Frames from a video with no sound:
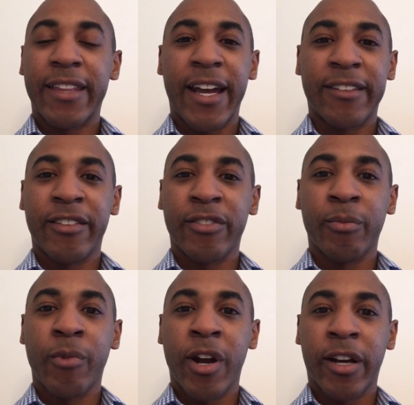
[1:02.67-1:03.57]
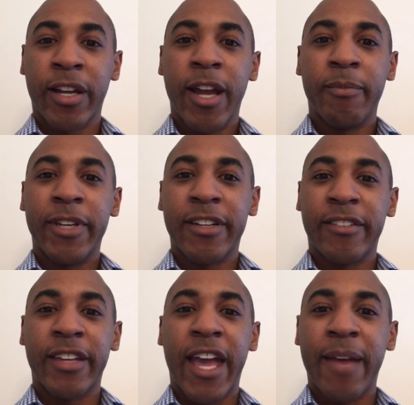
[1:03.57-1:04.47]
That doesn't work
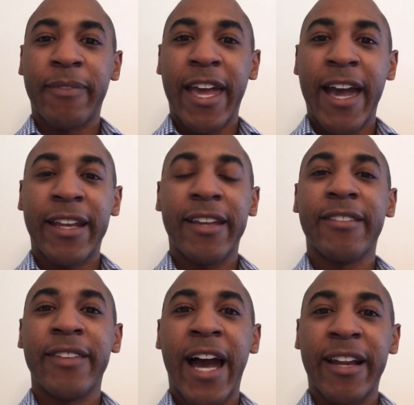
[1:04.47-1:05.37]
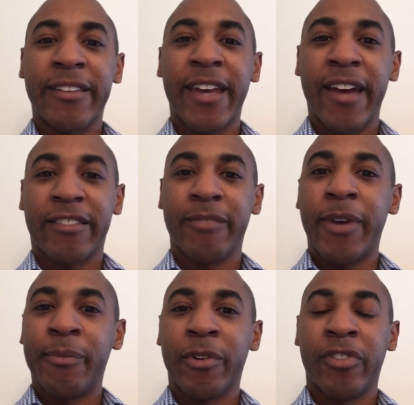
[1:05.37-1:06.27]
because the MCAT is not a test of
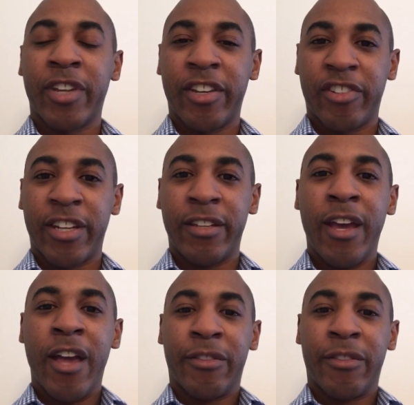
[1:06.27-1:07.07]
memorization.